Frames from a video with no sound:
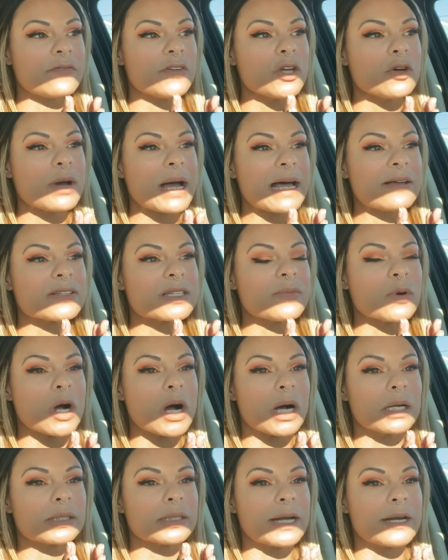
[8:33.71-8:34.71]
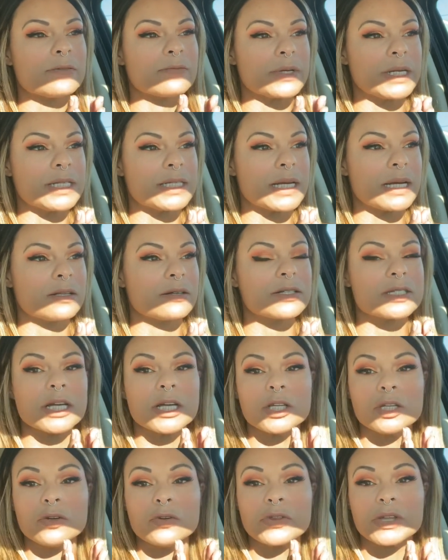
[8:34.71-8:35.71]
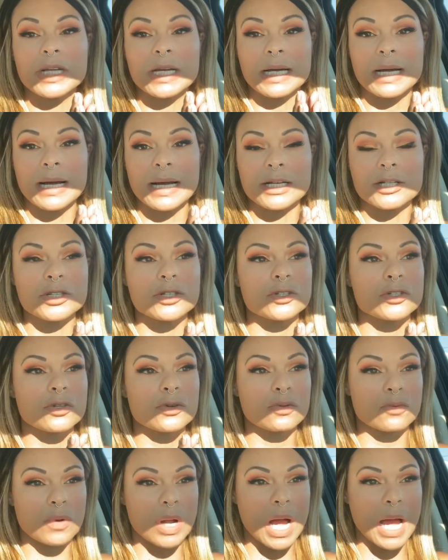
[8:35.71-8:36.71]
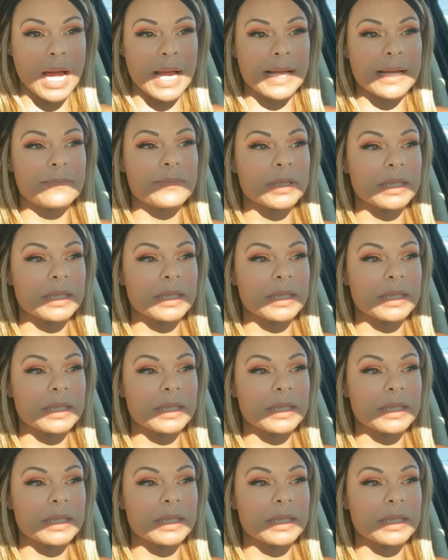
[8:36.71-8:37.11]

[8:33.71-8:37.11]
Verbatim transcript: If you have some online retailers that you think I should try,